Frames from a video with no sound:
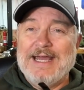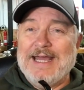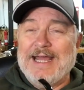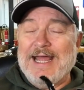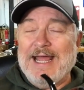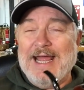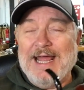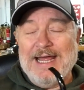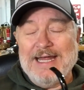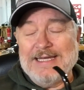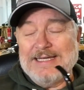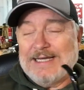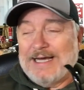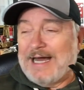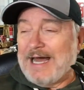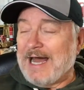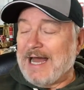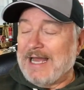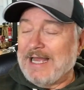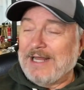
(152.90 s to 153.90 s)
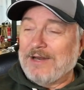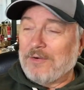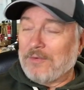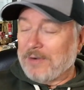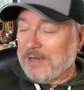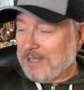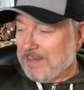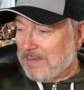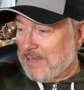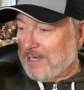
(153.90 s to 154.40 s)
and uh, I had
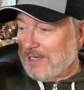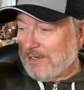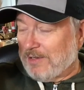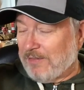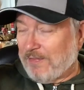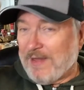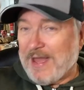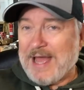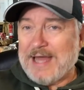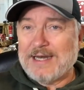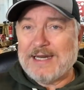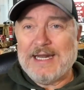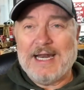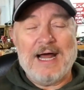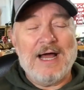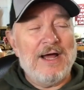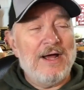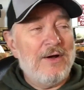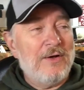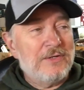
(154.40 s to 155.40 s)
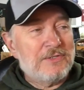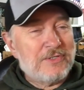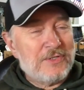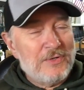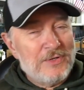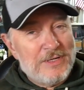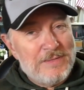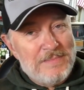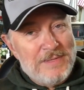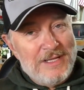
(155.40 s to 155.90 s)
already committed to that, and I
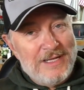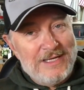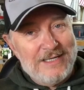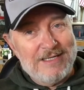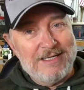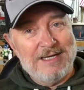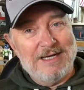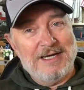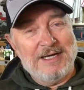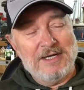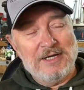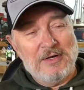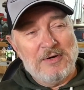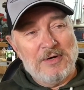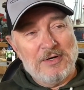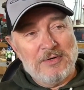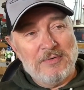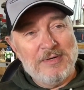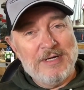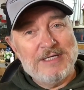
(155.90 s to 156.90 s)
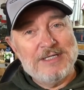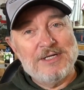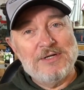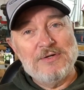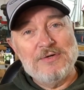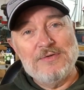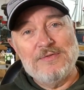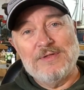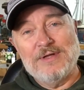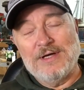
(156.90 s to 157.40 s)
also committed, uh, you know, agreed to
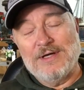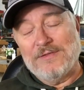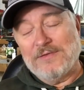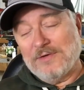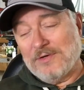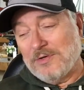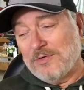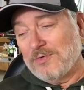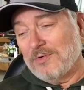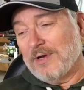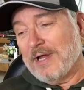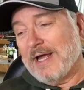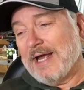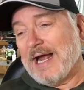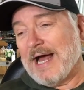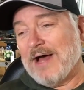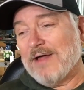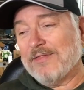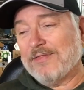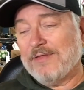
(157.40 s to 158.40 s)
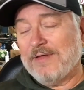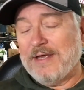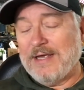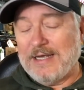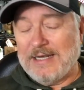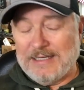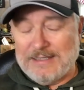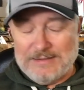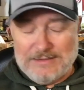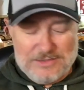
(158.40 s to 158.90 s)
do the, the Google Hangout
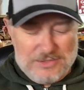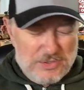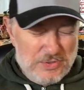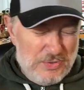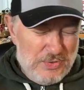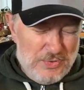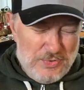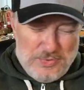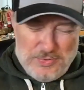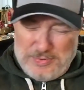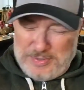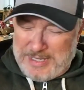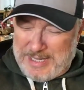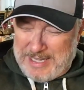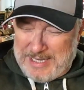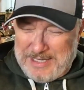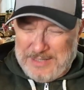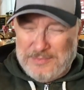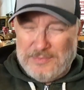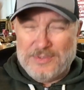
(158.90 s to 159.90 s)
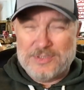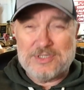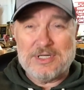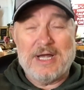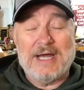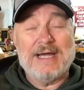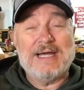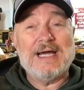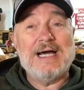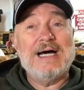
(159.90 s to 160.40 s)
thing too. And it was
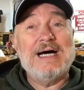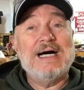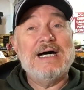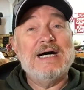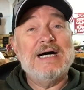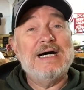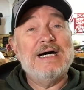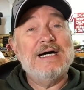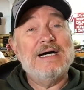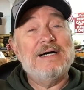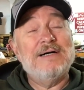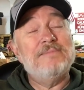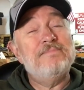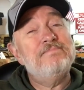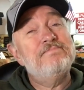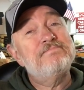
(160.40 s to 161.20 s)
like, uh,